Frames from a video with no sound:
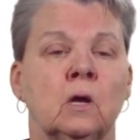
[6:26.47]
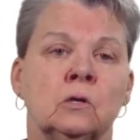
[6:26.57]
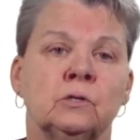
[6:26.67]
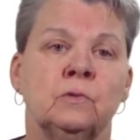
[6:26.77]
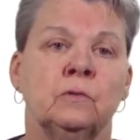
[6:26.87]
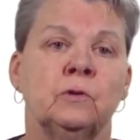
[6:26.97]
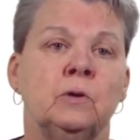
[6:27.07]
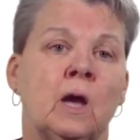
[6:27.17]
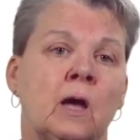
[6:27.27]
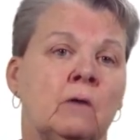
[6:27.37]
so that they're
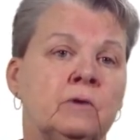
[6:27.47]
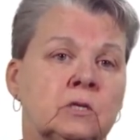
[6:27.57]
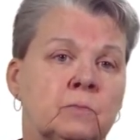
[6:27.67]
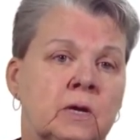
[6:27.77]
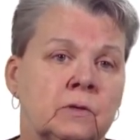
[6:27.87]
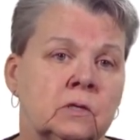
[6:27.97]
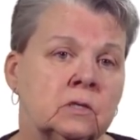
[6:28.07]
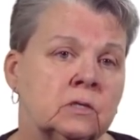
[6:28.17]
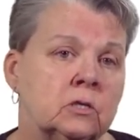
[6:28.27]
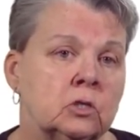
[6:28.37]
not having to make these
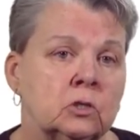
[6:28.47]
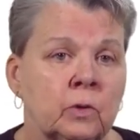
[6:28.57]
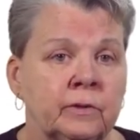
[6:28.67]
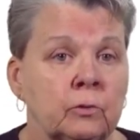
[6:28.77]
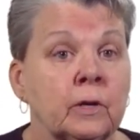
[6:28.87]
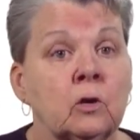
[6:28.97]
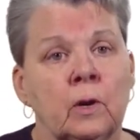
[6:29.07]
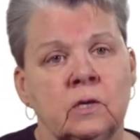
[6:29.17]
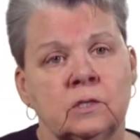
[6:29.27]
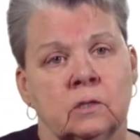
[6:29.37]
decisions when they're in
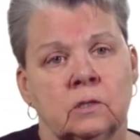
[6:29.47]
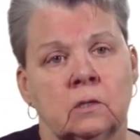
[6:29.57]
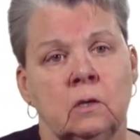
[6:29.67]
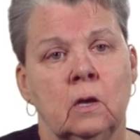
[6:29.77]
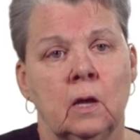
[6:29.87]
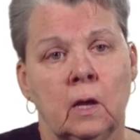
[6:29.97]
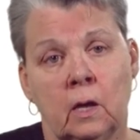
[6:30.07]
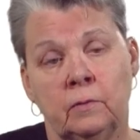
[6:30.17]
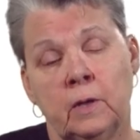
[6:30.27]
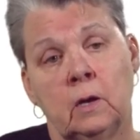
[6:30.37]
crisis.
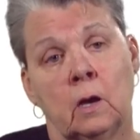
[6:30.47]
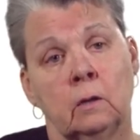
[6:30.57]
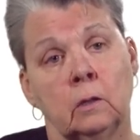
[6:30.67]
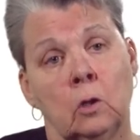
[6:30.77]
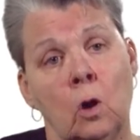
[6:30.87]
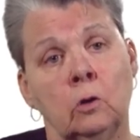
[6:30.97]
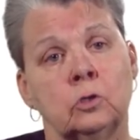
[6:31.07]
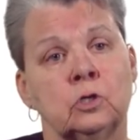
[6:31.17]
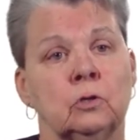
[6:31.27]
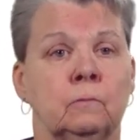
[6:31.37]
And then on a longer
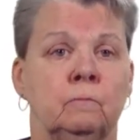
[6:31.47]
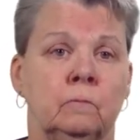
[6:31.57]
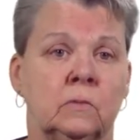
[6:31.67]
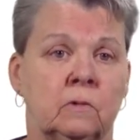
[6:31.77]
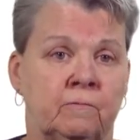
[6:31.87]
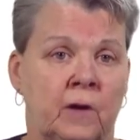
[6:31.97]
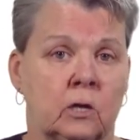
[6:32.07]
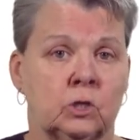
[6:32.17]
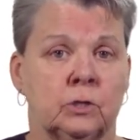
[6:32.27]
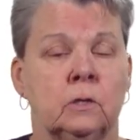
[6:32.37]
term
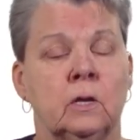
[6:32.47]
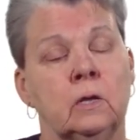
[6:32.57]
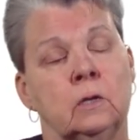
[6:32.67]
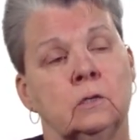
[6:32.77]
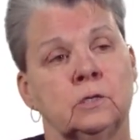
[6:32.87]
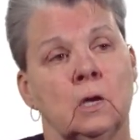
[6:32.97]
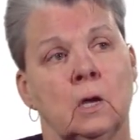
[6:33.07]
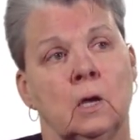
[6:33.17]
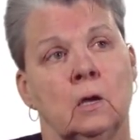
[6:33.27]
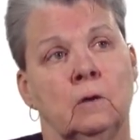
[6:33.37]
fashion is
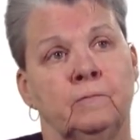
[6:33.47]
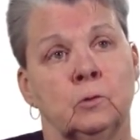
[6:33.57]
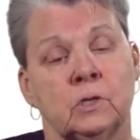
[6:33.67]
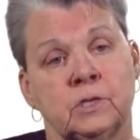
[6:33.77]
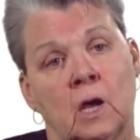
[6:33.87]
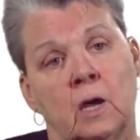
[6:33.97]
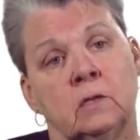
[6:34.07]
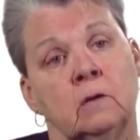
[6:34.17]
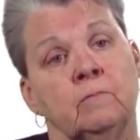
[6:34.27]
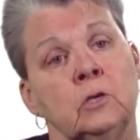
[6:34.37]
if you decide
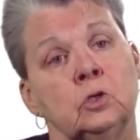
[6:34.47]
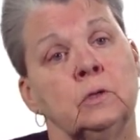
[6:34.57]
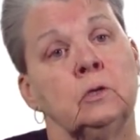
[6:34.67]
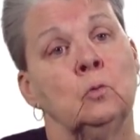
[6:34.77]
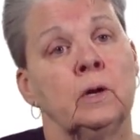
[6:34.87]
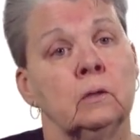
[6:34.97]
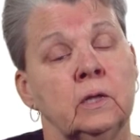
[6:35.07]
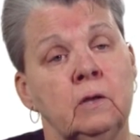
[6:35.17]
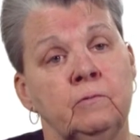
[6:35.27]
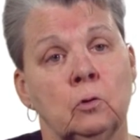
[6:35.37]
that eventually you want to
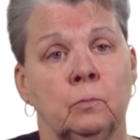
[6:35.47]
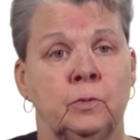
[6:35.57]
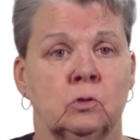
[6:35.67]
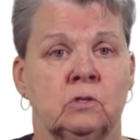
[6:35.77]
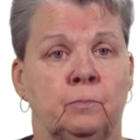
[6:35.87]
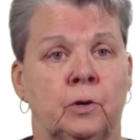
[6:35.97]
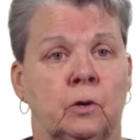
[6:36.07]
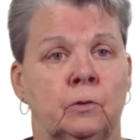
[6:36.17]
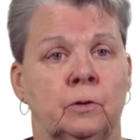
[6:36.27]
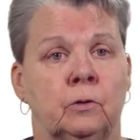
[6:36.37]
leave your abusive
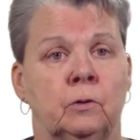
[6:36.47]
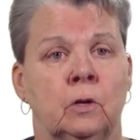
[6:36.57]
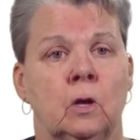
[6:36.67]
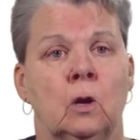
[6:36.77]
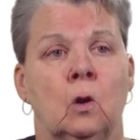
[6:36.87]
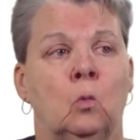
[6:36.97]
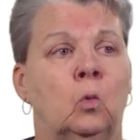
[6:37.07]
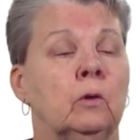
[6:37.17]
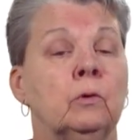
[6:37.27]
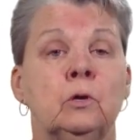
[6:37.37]
partner,
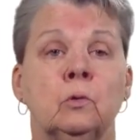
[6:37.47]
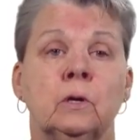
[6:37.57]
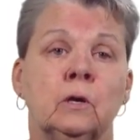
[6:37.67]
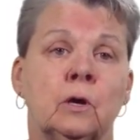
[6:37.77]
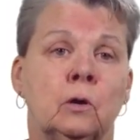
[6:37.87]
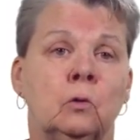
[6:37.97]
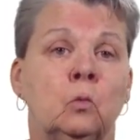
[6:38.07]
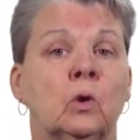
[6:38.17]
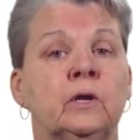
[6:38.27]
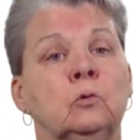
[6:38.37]
where are you going to go?
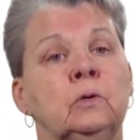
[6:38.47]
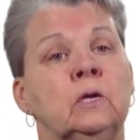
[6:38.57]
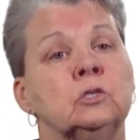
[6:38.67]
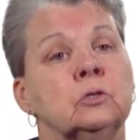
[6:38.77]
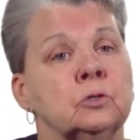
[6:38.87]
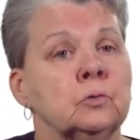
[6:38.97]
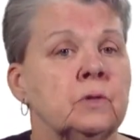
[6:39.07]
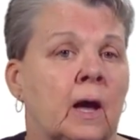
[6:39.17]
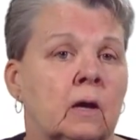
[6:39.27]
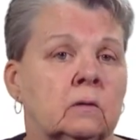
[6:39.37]
What do you need to do
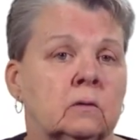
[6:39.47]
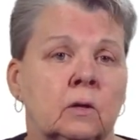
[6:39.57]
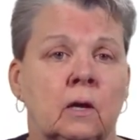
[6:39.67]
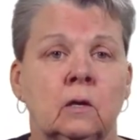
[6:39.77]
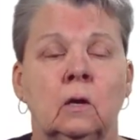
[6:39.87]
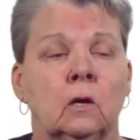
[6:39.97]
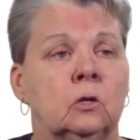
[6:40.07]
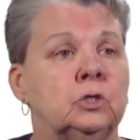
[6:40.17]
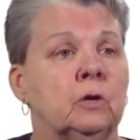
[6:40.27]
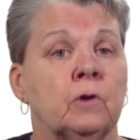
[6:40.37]
that? Okay?
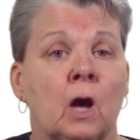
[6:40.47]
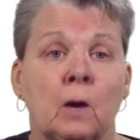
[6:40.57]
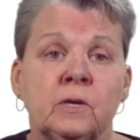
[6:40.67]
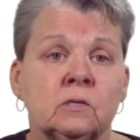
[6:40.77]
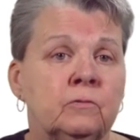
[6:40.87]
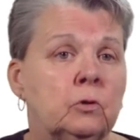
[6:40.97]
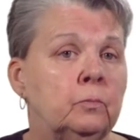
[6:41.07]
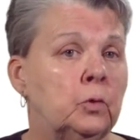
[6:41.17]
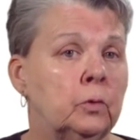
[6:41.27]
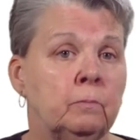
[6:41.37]
Do you have copies of your
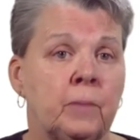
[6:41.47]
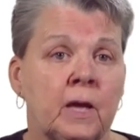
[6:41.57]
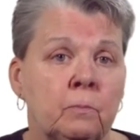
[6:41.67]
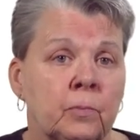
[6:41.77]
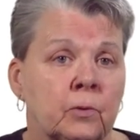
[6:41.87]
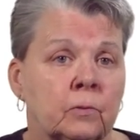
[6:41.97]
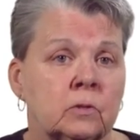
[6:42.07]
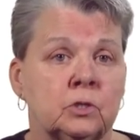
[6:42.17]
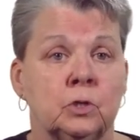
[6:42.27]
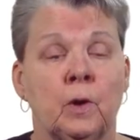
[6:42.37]
important
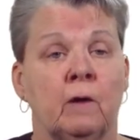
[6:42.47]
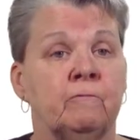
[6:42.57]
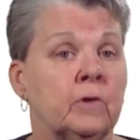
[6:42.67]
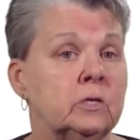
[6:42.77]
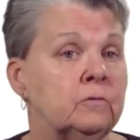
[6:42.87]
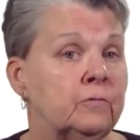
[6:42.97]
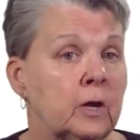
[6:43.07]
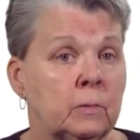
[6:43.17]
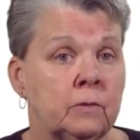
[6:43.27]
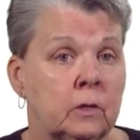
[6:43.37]
papers? Do you have friends and
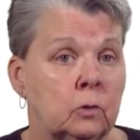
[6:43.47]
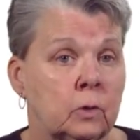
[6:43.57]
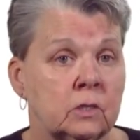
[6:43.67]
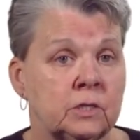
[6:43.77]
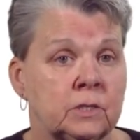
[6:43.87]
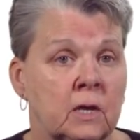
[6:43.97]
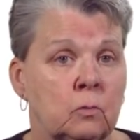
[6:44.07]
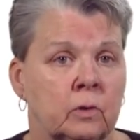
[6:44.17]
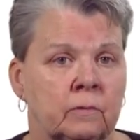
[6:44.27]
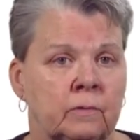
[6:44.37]
family that you can stay
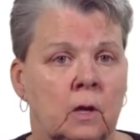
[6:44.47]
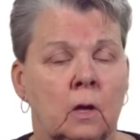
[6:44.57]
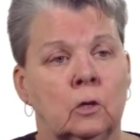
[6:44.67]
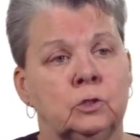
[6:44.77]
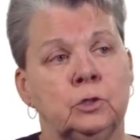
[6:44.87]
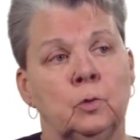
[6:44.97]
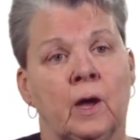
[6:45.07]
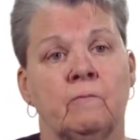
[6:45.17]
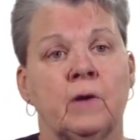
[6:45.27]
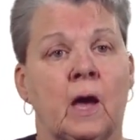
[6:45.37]
with? Do you
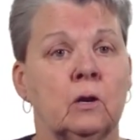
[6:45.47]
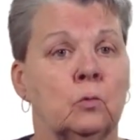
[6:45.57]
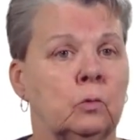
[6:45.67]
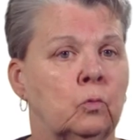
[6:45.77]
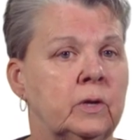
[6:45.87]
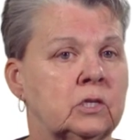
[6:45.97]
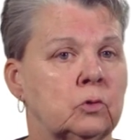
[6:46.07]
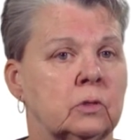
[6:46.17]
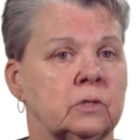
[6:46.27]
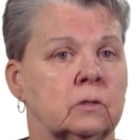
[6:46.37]
have adequate
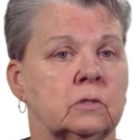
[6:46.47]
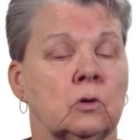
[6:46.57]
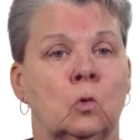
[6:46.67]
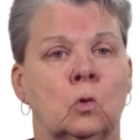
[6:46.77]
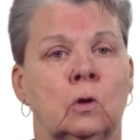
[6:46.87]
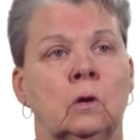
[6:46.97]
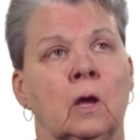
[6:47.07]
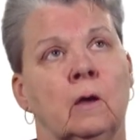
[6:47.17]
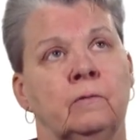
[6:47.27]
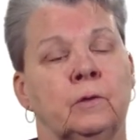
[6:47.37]
resources or
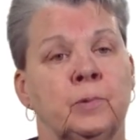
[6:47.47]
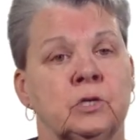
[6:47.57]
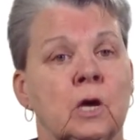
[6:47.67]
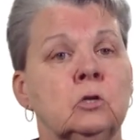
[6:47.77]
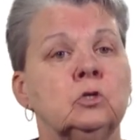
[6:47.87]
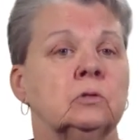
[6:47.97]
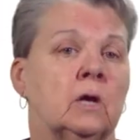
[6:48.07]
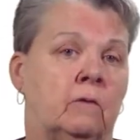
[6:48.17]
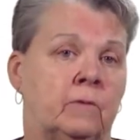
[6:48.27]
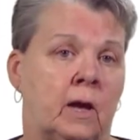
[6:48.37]
the potential to
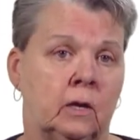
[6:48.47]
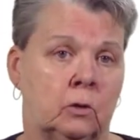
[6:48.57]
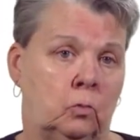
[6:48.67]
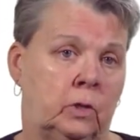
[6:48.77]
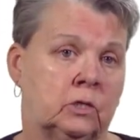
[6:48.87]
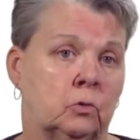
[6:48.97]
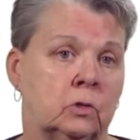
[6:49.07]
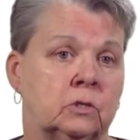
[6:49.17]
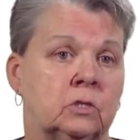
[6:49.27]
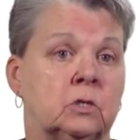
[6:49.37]
have adequate
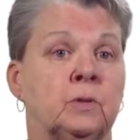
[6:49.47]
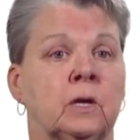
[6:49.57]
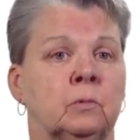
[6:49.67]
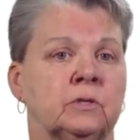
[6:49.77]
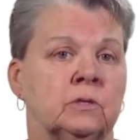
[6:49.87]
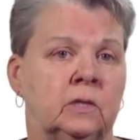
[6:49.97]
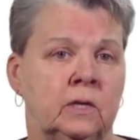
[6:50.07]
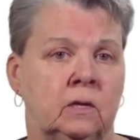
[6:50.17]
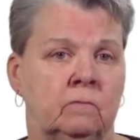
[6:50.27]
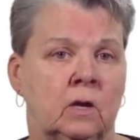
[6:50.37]
resources to be able to
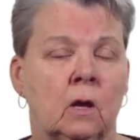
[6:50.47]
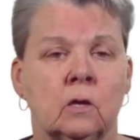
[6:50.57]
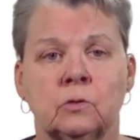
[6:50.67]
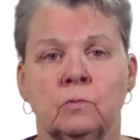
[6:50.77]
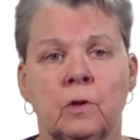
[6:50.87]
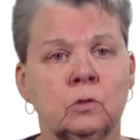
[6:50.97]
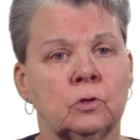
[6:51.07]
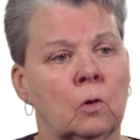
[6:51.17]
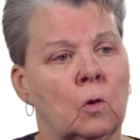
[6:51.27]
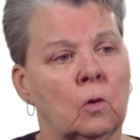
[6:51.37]
leave? So those
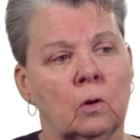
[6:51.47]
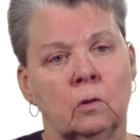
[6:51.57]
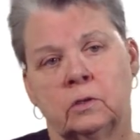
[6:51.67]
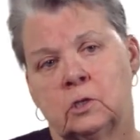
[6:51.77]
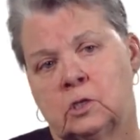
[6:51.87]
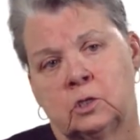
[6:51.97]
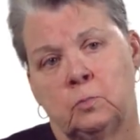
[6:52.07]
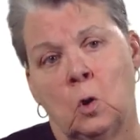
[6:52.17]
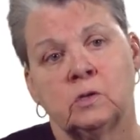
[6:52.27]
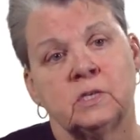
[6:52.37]
are all, this is
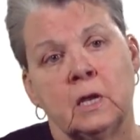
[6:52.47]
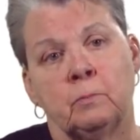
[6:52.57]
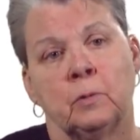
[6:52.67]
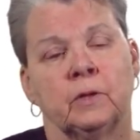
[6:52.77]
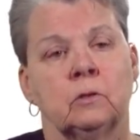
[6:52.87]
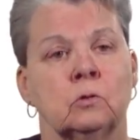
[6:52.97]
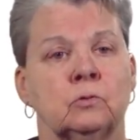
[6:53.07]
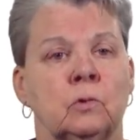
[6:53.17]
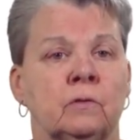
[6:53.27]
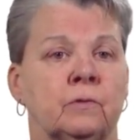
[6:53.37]
small sample, but
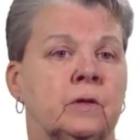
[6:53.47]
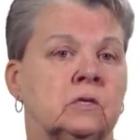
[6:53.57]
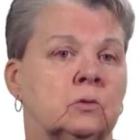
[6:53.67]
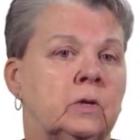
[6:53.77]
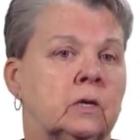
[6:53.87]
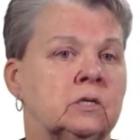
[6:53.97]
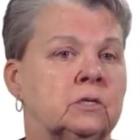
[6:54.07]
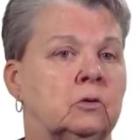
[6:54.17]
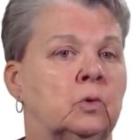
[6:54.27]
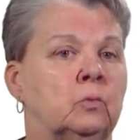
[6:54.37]
those are all the things that we
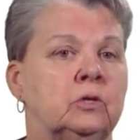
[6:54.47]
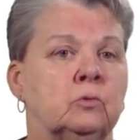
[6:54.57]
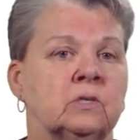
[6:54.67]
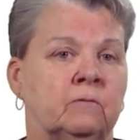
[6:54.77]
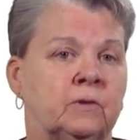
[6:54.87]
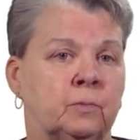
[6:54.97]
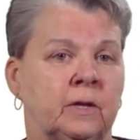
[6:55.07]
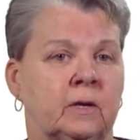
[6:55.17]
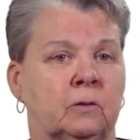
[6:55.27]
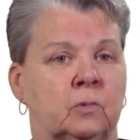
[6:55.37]
consider when we do safety
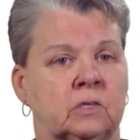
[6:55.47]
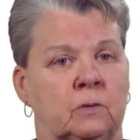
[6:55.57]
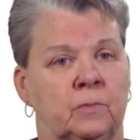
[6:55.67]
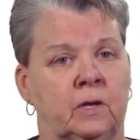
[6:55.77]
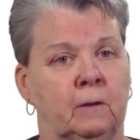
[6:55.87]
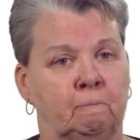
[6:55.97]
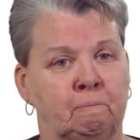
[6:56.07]
planning with somebody.